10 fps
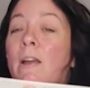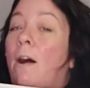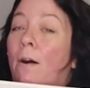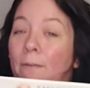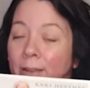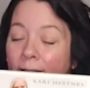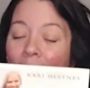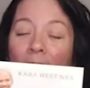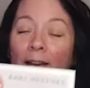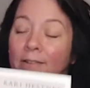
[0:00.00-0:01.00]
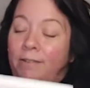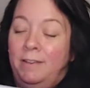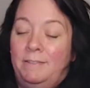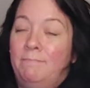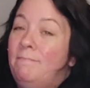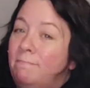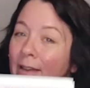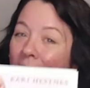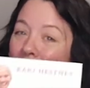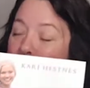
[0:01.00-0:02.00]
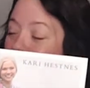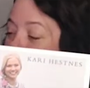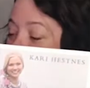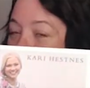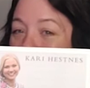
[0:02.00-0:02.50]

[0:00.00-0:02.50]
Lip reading: Oh yeah, that's right. That's my sister